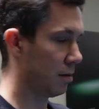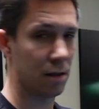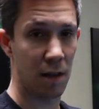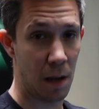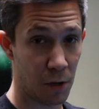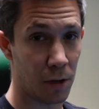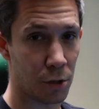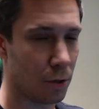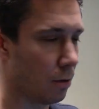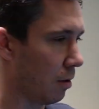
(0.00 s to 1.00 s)
So now I'm gonna
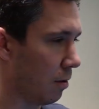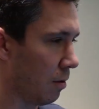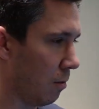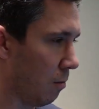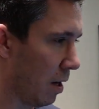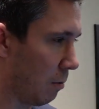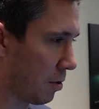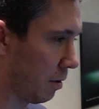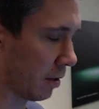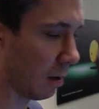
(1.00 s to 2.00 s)
show you what I
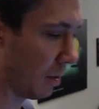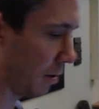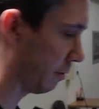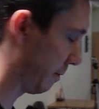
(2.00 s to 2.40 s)
was talking about.